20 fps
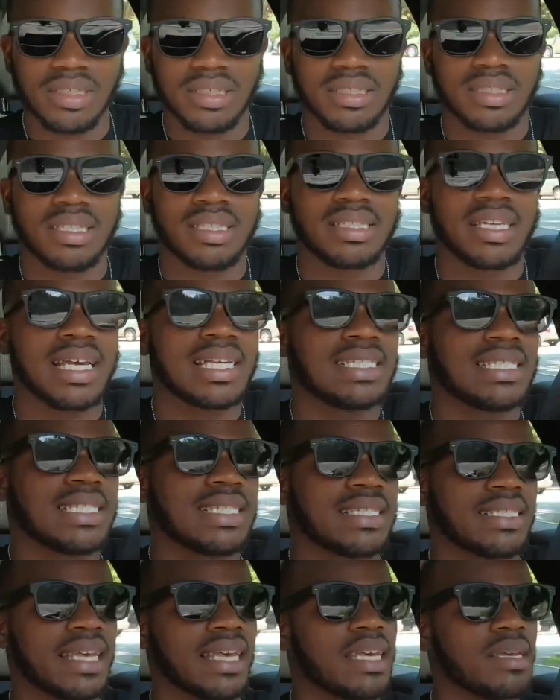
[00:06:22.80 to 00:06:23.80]
this has the
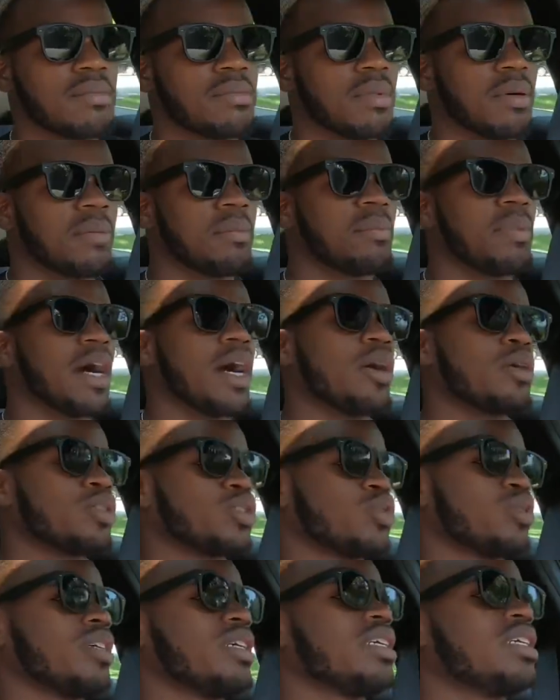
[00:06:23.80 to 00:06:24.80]
same
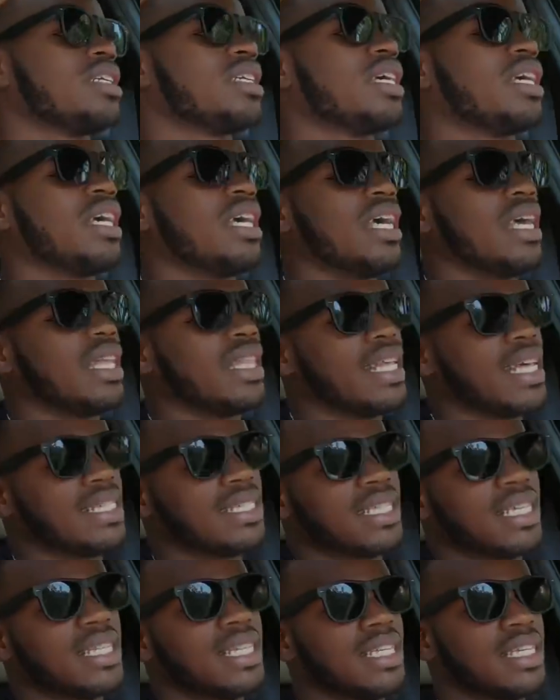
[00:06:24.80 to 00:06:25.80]
powertrain
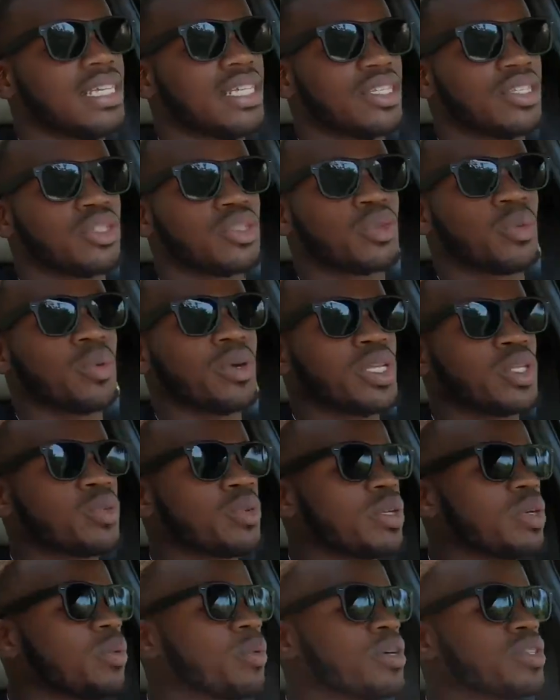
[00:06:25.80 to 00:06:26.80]
that's in the
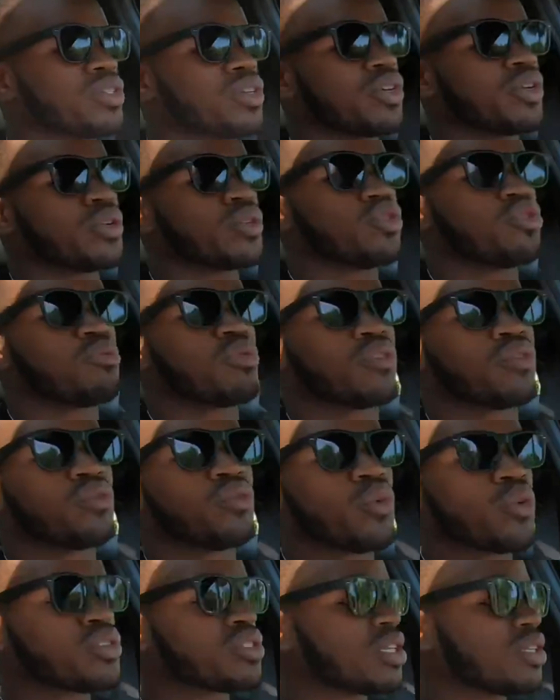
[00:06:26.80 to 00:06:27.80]
2021 Toyota Supra
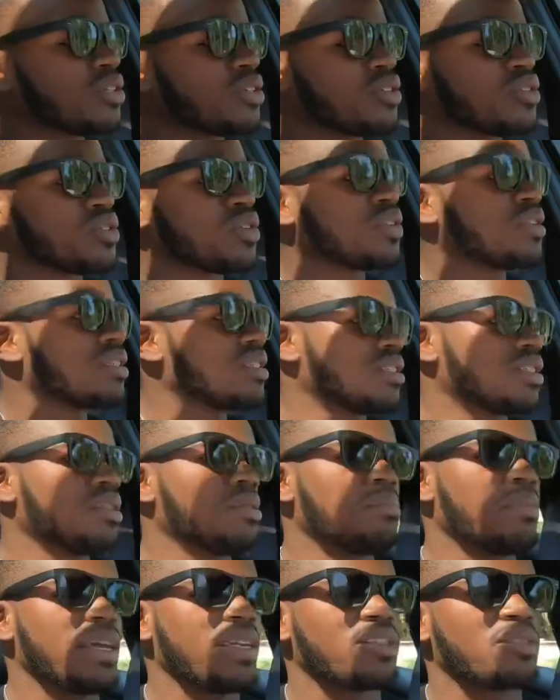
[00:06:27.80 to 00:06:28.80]
4-cylinder. So this is the
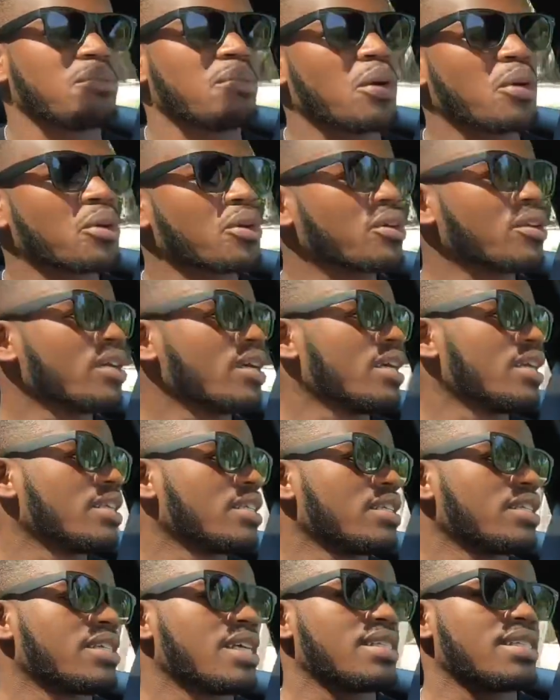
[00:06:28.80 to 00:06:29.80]
base motor.
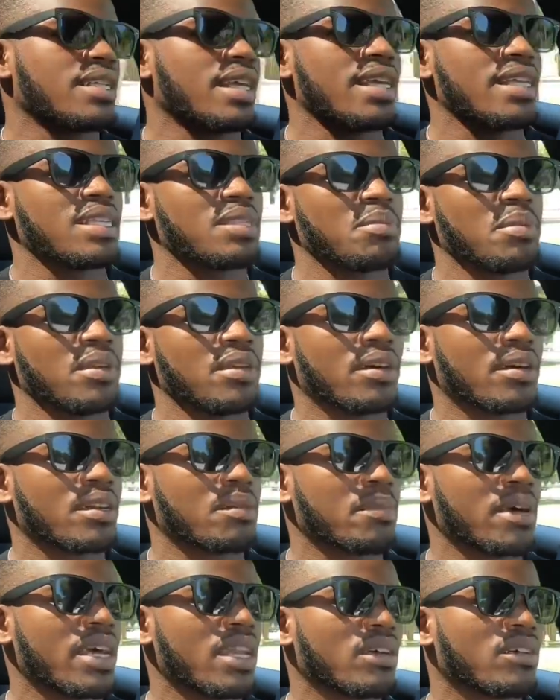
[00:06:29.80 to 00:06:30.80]
This has an 8-speed
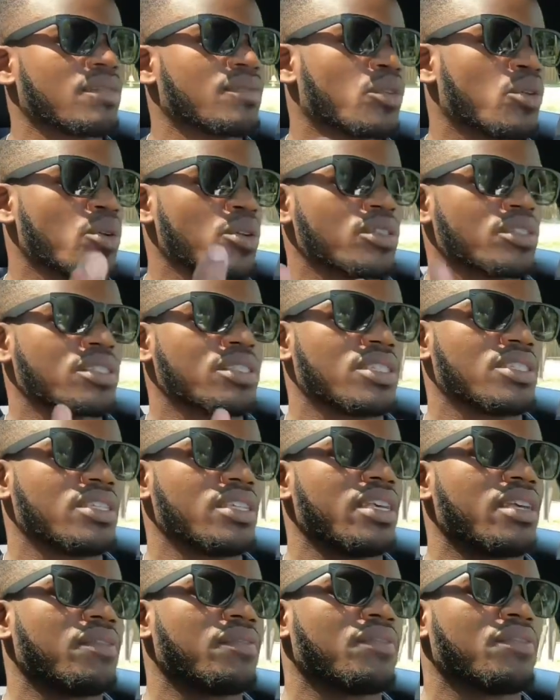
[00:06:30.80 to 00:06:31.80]
automatic. Of course, it's a
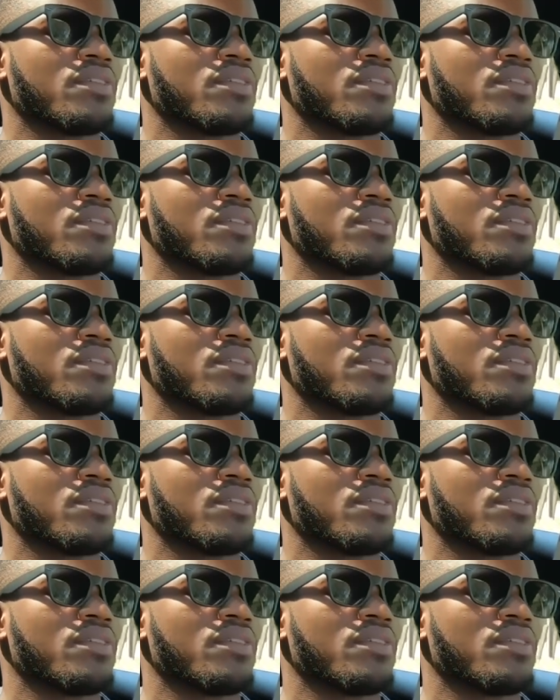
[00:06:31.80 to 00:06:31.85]
ZF